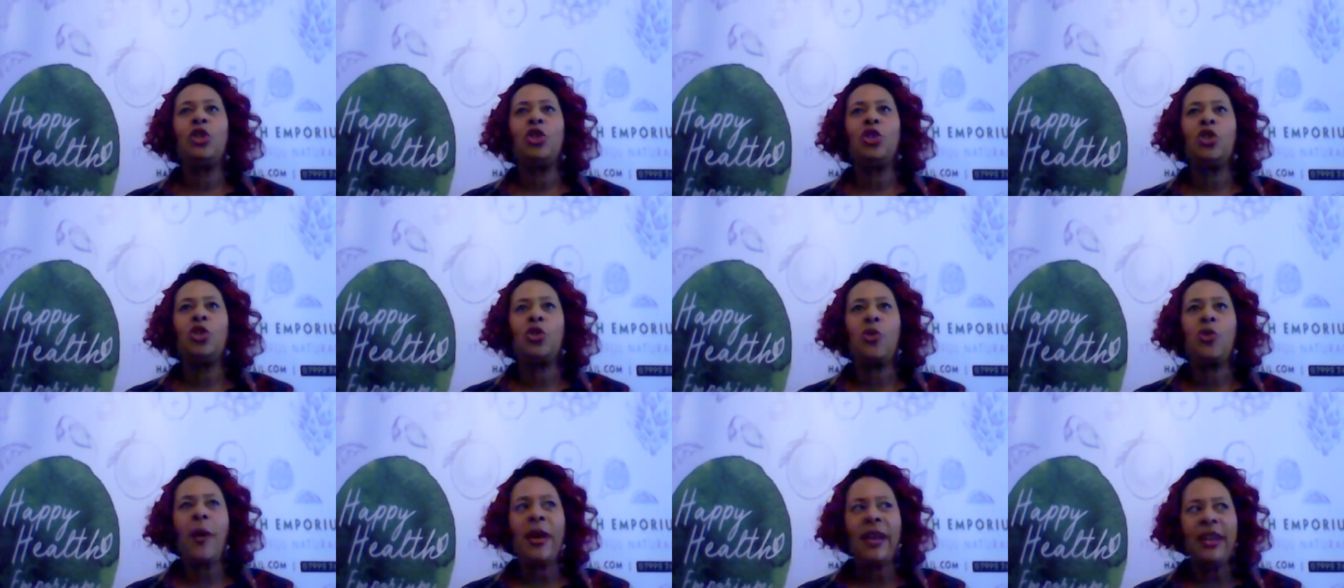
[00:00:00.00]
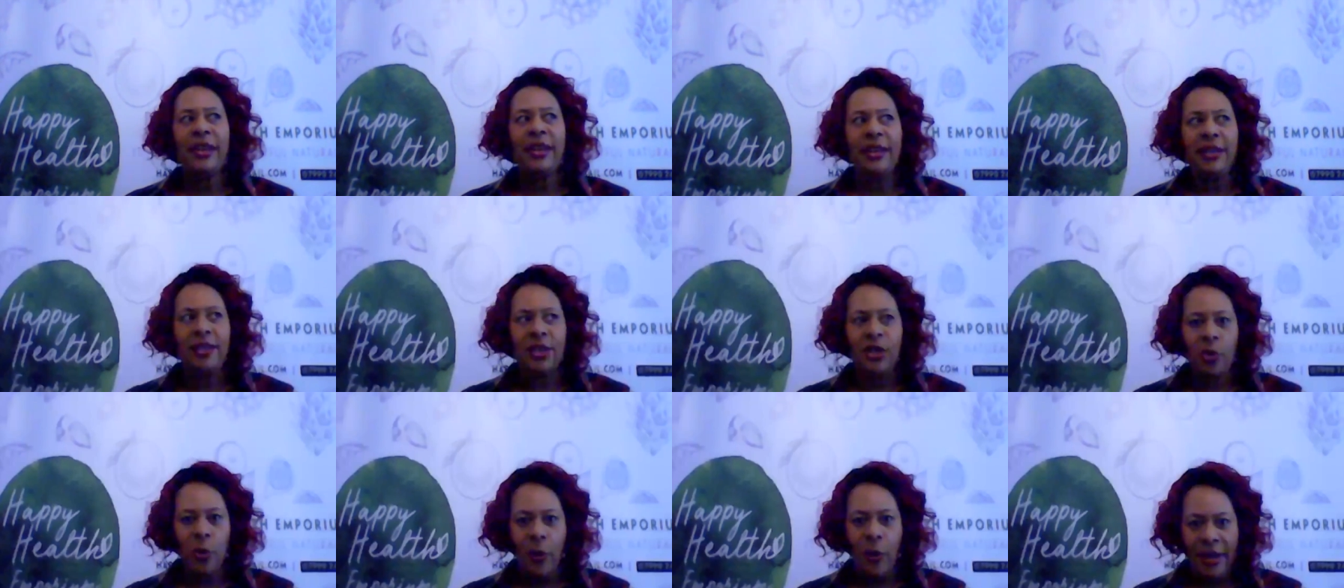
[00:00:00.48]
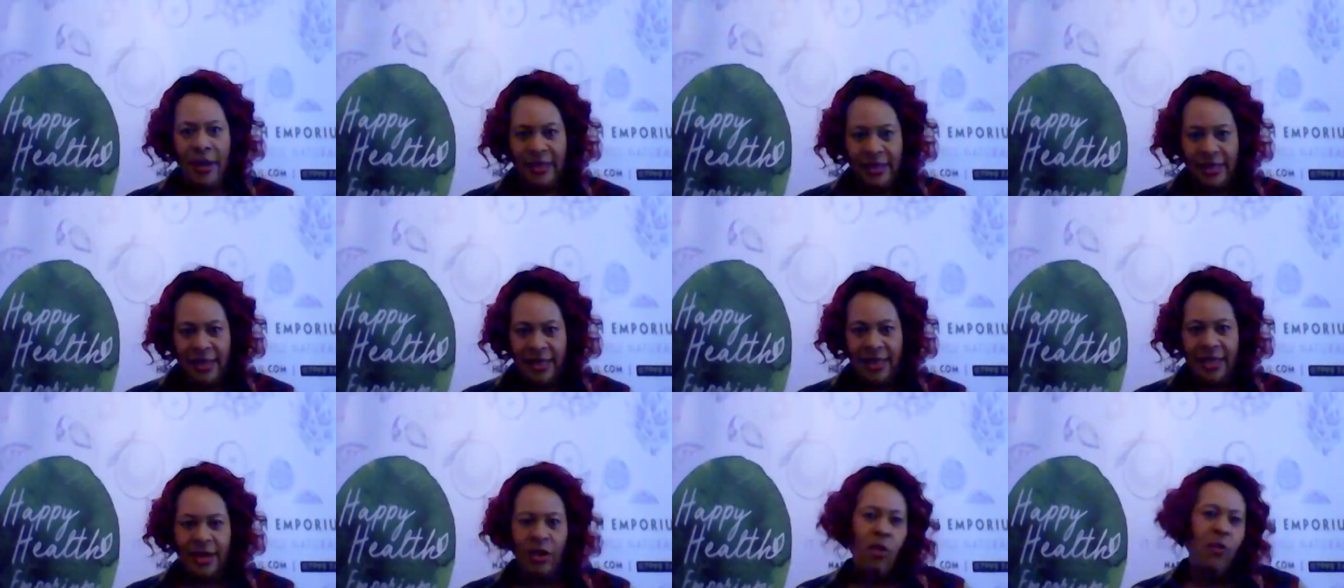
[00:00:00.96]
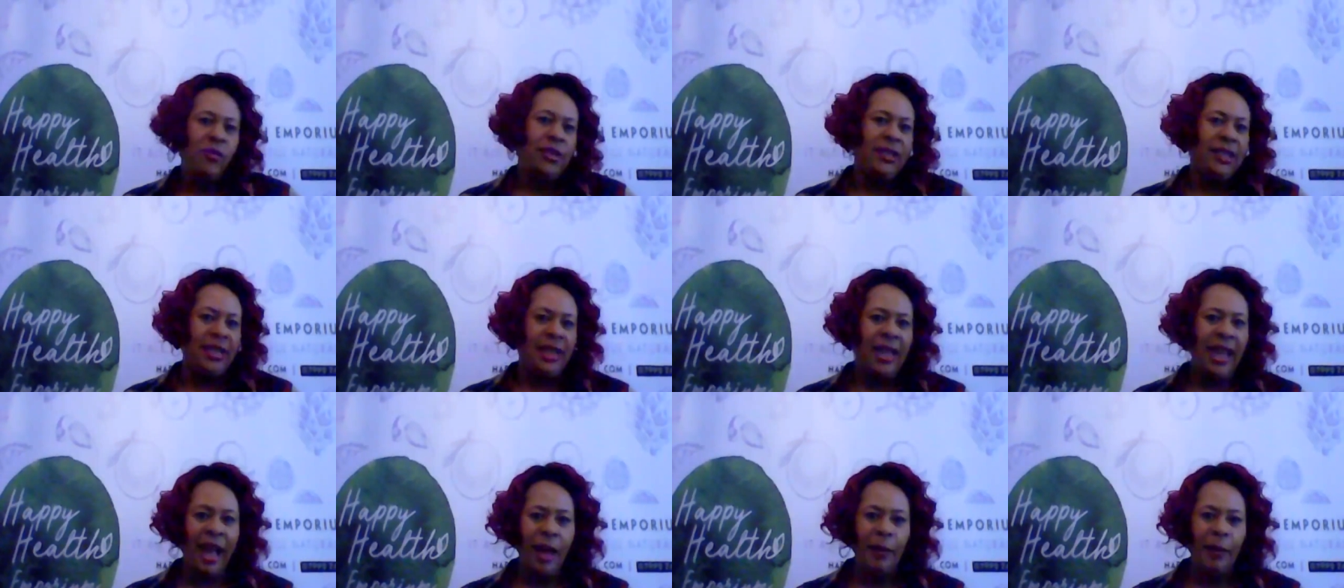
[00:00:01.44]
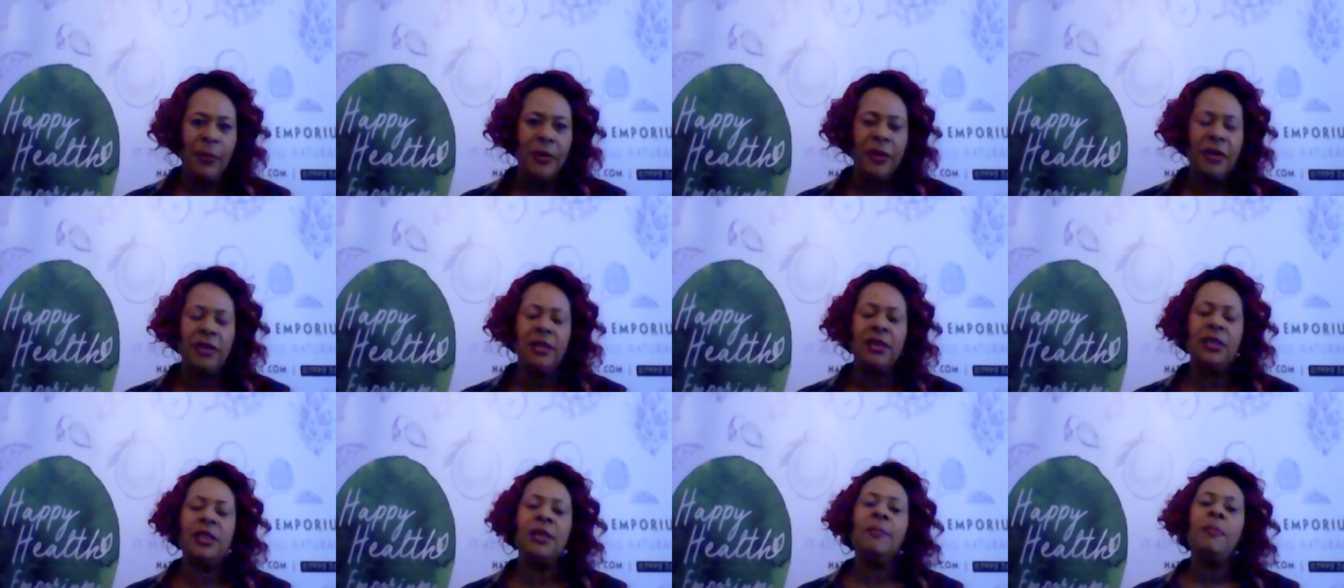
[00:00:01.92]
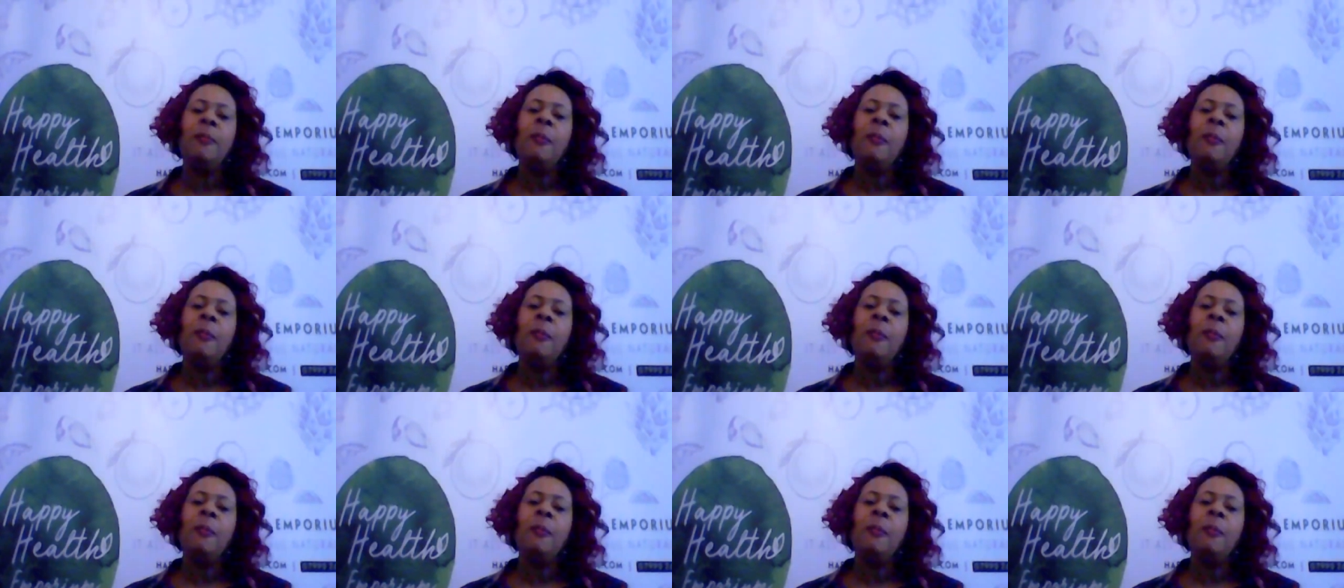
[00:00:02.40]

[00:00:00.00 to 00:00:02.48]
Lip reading: 2020 obviously happened.